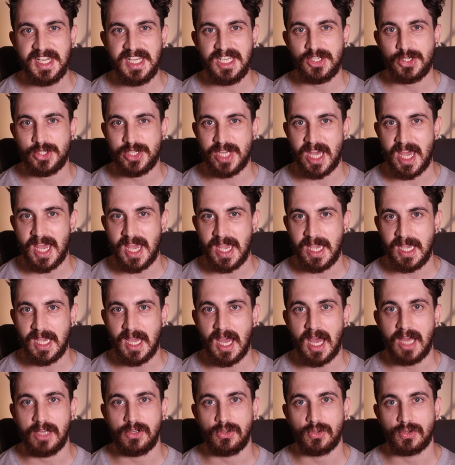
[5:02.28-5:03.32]
each day,
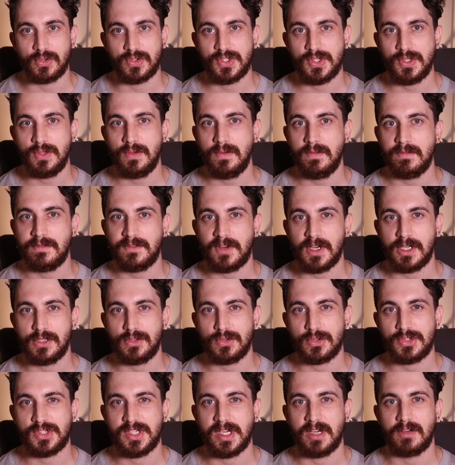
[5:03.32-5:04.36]
and you'll soon find
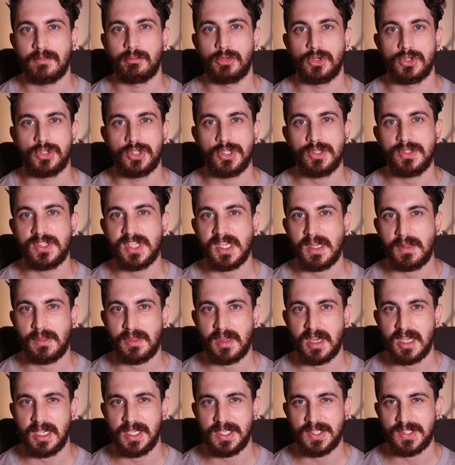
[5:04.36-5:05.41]
yourself producing
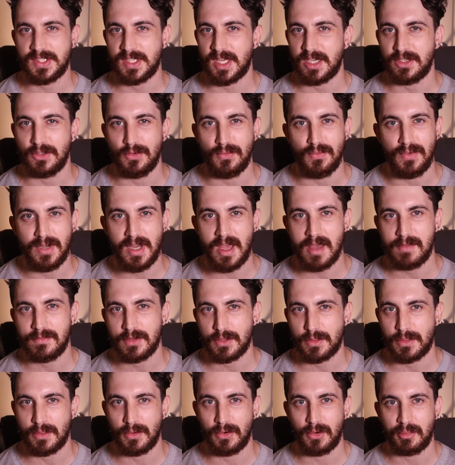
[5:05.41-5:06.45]
things that you never
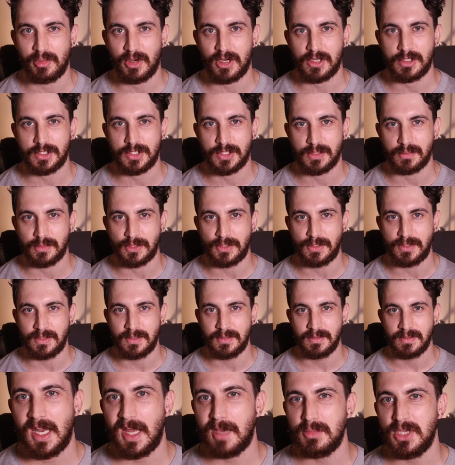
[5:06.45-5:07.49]
thought possible.
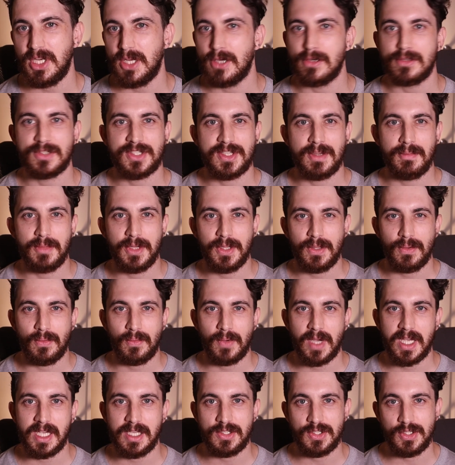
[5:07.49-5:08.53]
Let me know some of the
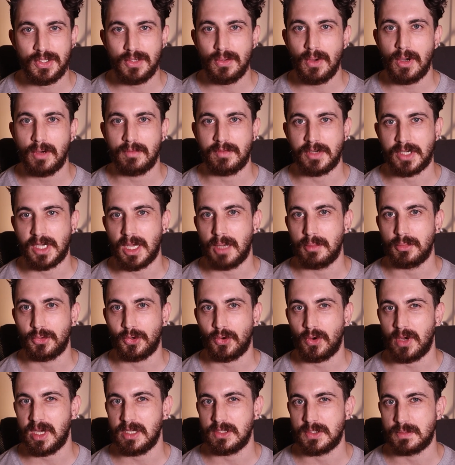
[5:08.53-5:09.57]
ways you overcome
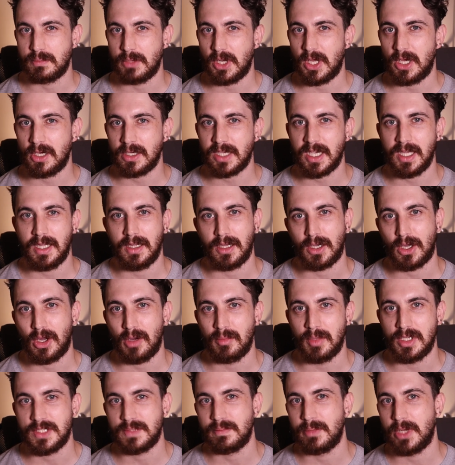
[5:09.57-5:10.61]
creator's block in the
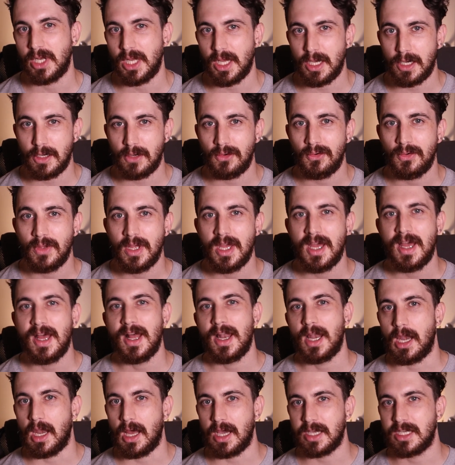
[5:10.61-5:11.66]
comments below.
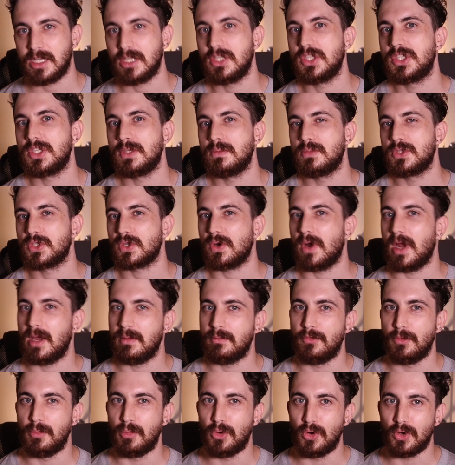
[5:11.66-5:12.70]
Like and subscribe
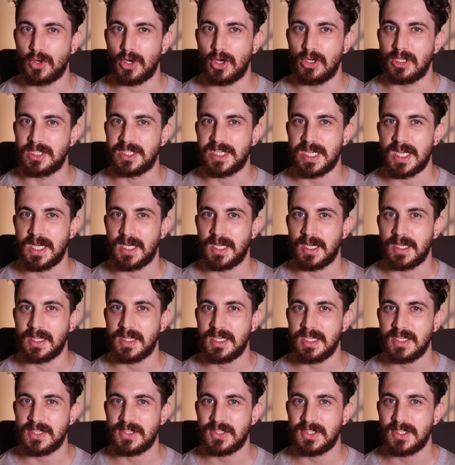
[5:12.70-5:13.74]
for more content like
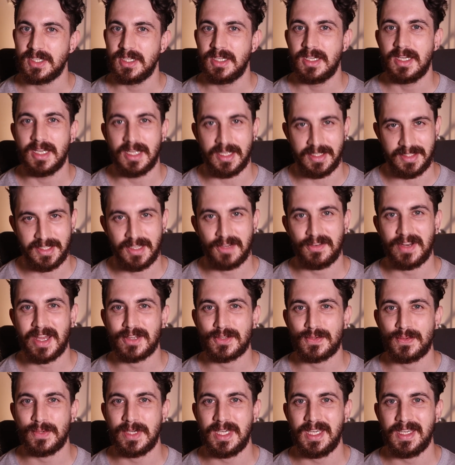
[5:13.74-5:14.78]
this. Until
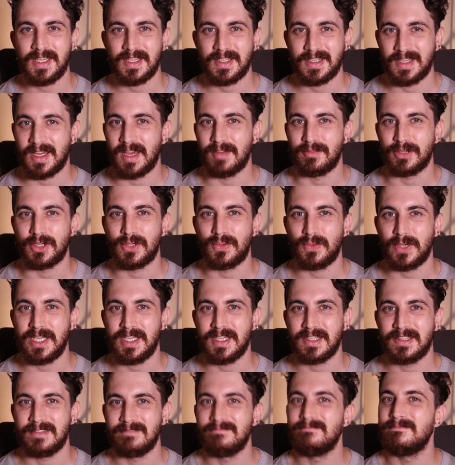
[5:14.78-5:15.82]
next week, have a good
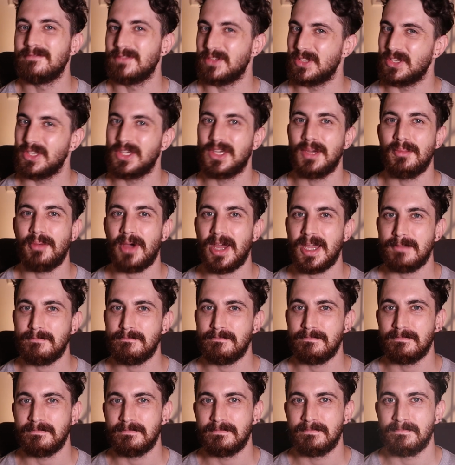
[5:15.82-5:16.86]
week.
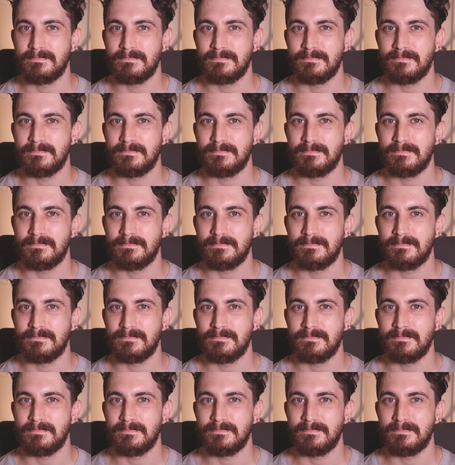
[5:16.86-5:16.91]
Goodbye.